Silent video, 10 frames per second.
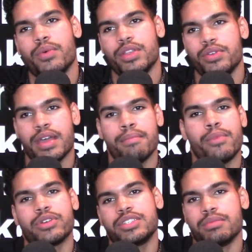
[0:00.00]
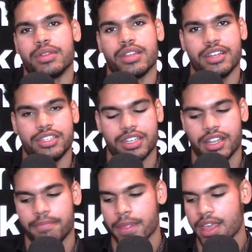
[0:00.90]
When you get more stimulation
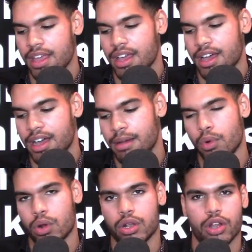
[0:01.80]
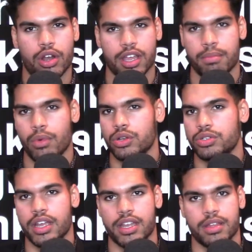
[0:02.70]
and uh, more learning and more
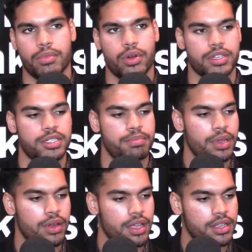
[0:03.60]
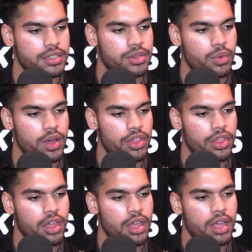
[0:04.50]
training and more experience with